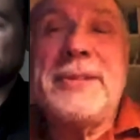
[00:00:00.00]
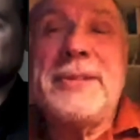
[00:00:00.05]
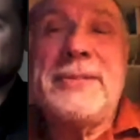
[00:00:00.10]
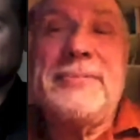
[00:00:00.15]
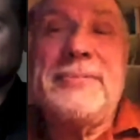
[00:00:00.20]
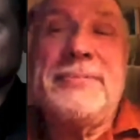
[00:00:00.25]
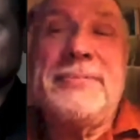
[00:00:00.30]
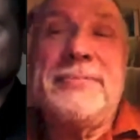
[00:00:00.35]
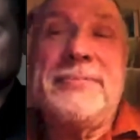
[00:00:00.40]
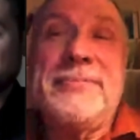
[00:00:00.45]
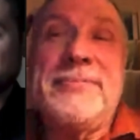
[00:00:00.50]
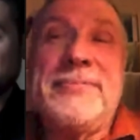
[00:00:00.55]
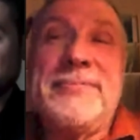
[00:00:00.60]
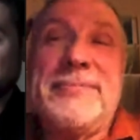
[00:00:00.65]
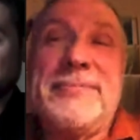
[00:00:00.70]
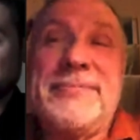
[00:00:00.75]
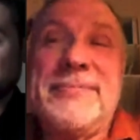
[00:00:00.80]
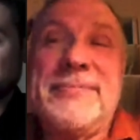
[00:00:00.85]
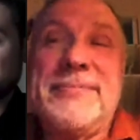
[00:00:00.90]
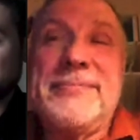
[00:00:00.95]

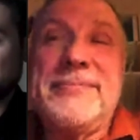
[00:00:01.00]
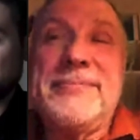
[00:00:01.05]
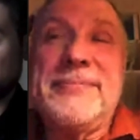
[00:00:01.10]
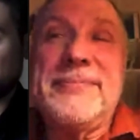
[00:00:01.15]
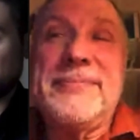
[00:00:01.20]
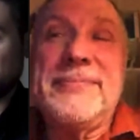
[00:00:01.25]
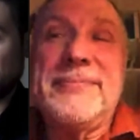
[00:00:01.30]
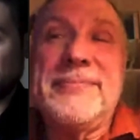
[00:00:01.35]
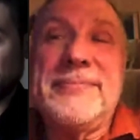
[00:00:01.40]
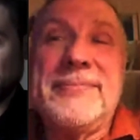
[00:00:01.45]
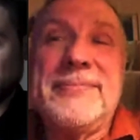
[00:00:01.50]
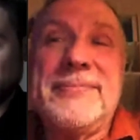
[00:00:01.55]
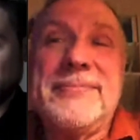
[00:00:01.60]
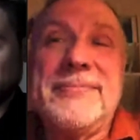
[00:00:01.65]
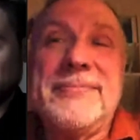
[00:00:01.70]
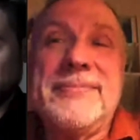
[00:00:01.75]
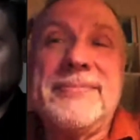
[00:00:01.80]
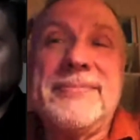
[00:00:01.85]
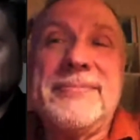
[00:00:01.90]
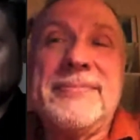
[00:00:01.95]

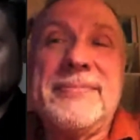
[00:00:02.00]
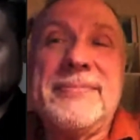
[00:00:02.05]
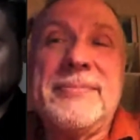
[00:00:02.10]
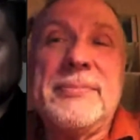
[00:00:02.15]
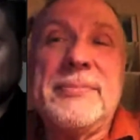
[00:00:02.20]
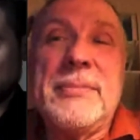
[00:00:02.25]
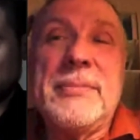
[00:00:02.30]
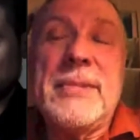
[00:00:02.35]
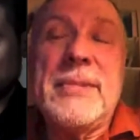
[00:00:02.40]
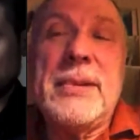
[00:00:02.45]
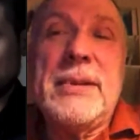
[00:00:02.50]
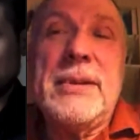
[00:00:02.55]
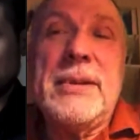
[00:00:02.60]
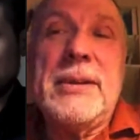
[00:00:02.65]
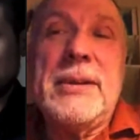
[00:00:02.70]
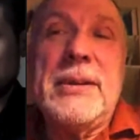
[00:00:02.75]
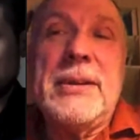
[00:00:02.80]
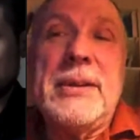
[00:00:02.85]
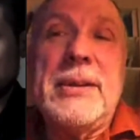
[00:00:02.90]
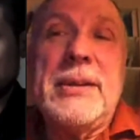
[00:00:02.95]

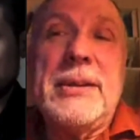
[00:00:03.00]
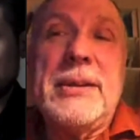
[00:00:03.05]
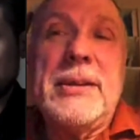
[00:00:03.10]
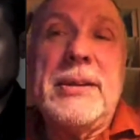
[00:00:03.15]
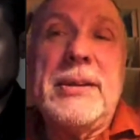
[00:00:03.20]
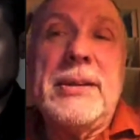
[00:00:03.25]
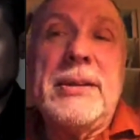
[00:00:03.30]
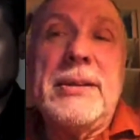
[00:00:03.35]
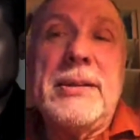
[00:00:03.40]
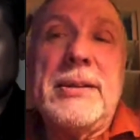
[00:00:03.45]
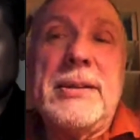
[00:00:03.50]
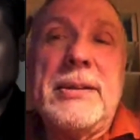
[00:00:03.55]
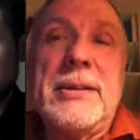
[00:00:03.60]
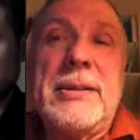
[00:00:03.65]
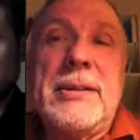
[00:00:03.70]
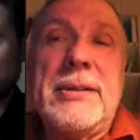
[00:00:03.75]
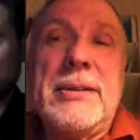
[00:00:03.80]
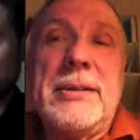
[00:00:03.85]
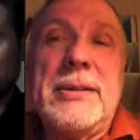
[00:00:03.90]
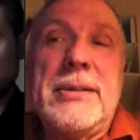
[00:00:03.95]

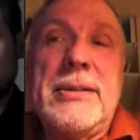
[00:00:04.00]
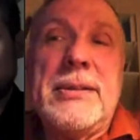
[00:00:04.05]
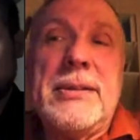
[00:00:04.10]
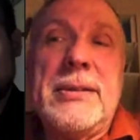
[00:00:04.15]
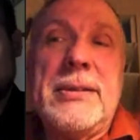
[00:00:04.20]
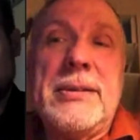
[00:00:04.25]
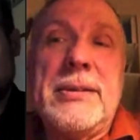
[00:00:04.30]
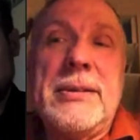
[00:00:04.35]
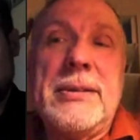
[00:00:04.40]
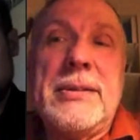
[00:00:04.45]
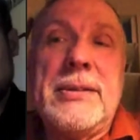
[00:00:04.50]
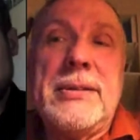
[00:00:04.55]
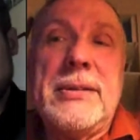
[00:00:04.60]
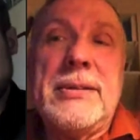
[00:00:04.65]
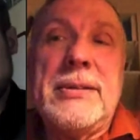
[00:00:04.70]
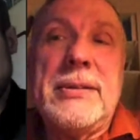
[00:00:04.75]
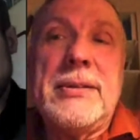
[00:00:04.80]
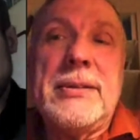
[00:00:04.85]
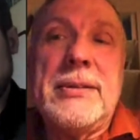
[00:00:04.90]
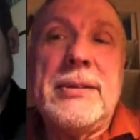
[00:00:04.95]

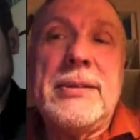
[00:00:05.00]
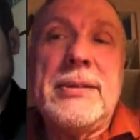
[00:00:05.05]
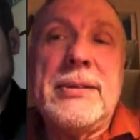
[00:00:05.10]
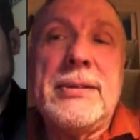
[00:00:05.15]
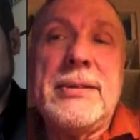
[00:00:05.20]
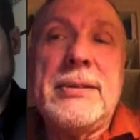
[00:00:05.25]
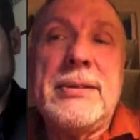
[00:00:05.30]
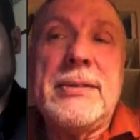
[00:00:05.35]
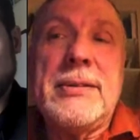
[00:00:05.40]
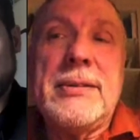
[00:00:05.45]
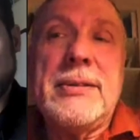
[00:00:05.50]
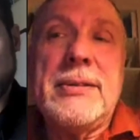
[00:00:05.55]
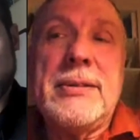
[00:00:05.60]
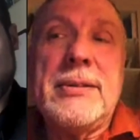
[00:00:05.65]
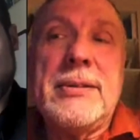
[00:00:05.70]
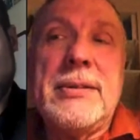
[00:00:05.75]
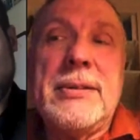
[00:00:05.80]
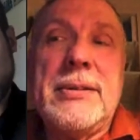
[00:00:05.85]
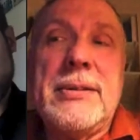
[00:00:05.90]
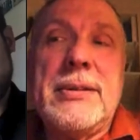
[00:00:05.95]

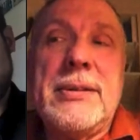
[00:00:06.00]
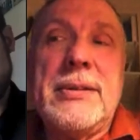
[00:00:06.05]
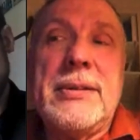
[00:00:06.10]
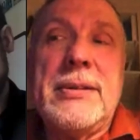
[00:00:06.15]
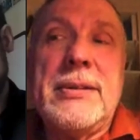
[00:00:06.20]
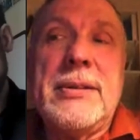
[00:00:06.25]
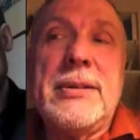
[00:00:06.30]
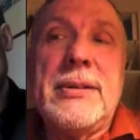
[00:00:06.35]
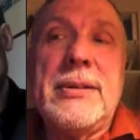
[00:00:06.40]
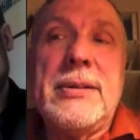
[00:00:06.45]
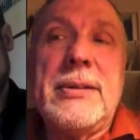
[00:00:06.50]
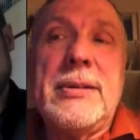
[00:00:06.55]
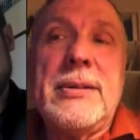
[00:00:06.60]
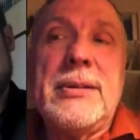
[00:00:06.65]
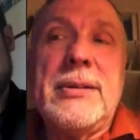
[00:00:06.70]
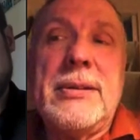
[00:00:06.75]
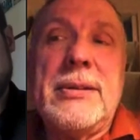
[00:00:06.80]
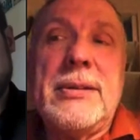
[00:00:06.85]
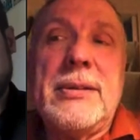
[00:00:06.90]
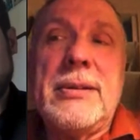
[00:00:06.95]

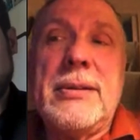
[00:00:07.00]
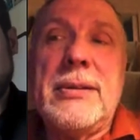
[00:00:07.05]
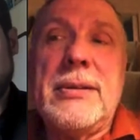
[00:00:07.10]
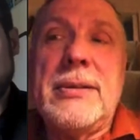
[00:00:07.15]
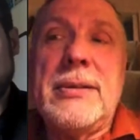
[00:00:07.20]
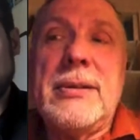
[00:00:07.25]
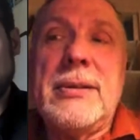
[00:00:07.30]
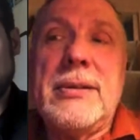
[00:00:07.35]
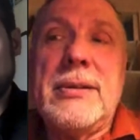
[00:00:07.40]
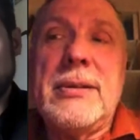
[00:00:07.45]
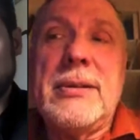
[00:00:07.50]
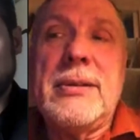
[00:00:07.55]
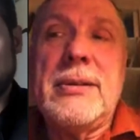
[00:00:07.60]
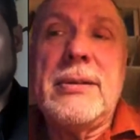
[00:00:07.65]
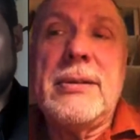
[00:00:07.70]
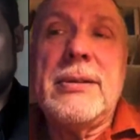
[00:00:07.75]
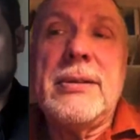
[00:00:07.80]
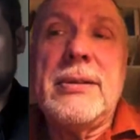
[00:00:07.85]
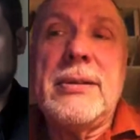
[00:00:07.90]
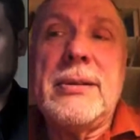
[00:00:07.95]
The person shown says nothing.